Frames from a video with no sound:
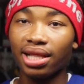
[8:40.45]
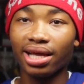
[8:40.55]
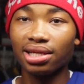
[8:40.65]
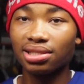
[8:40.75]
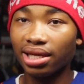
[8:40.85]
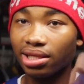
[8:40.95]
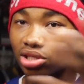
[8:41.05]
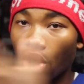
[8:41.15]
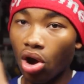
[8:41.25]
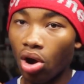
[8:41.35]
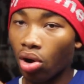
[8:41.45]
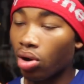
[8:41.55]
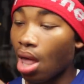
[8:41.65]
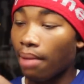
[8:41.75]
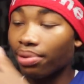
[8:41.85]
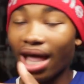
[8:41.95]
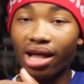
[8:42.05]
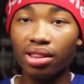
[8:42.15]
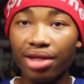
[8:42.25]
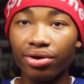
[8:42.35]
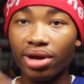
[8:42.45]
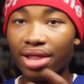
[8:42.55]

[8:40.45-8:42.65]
like it is like this all black leather